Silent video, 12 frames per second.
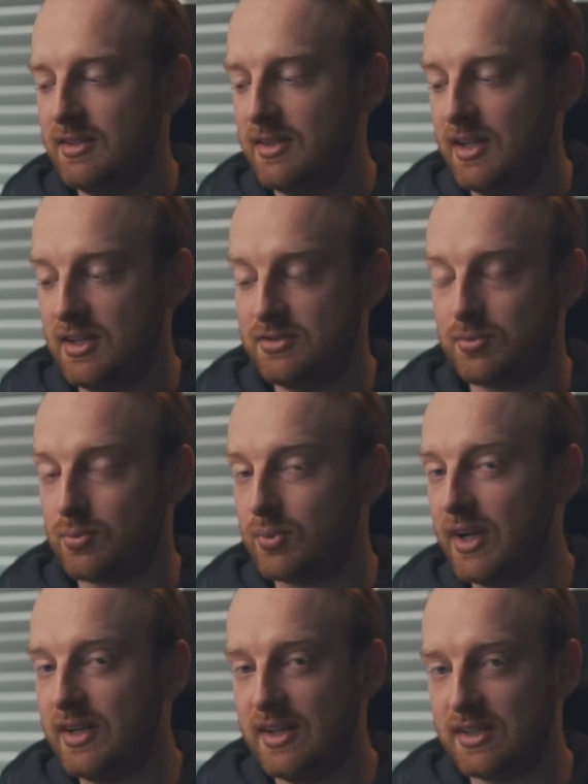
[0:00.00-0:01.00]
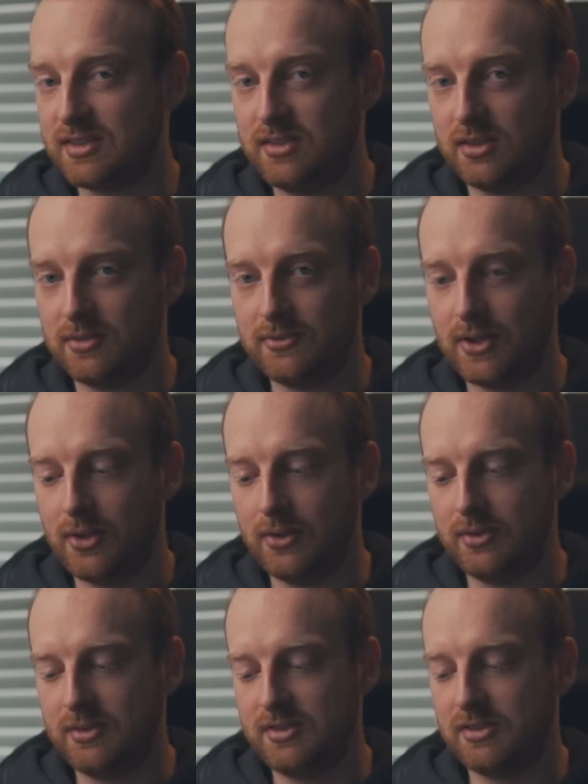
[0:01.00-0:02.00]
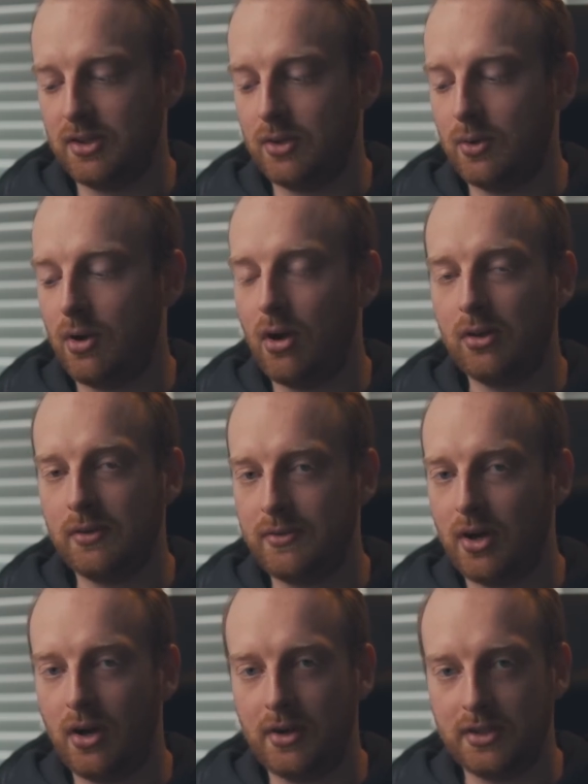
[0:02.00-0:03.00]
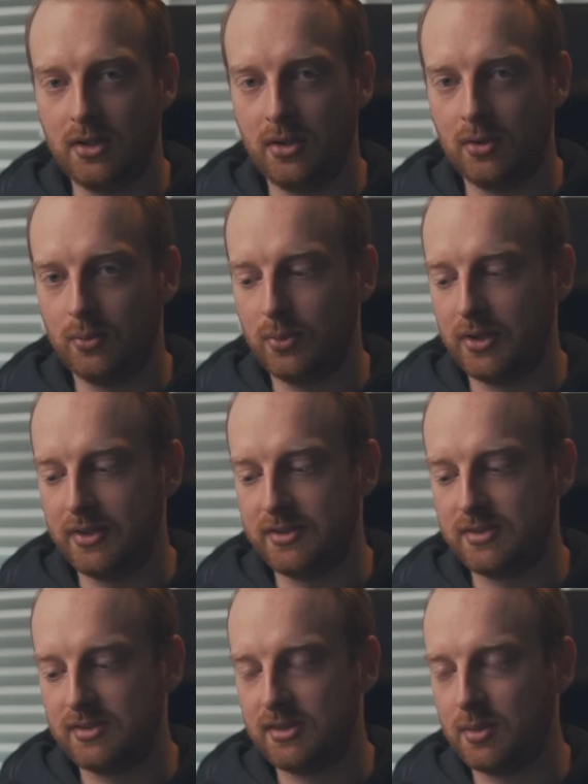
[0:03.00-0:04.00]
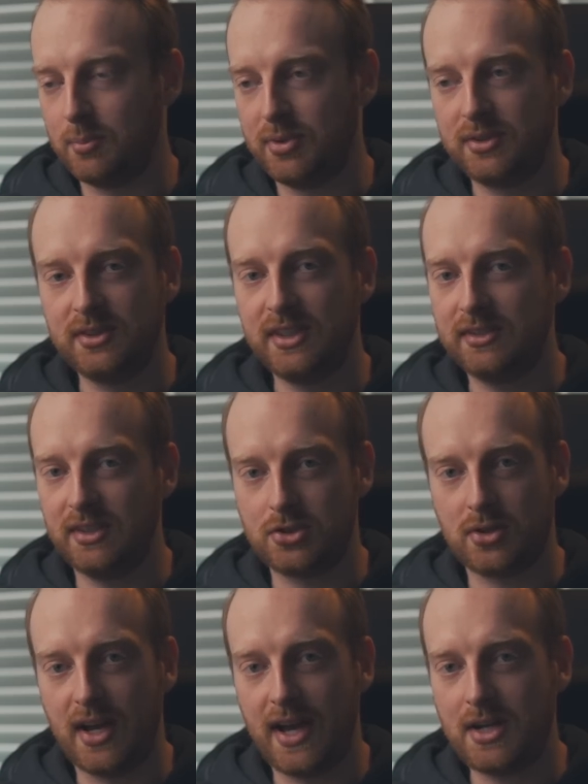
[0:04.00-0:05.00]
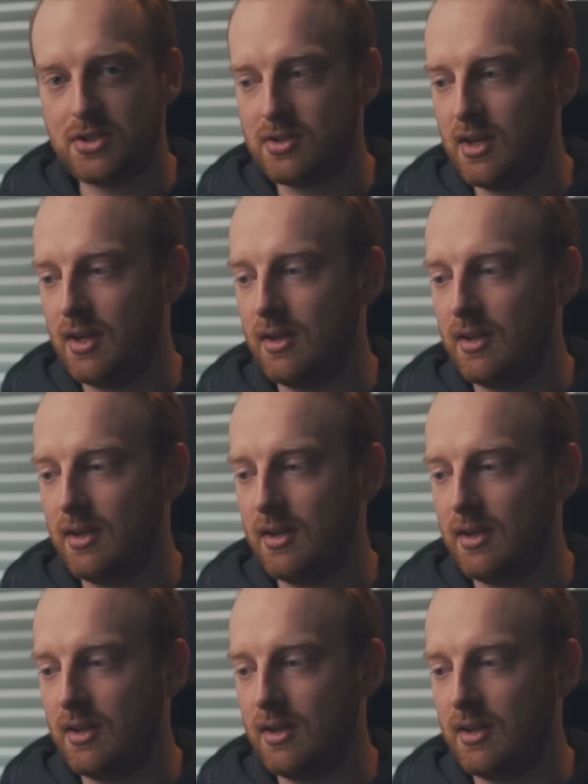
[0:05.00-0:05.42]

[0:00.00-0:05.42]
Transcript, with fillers: and it's right next to your phone, so all of the audio was completely trashed.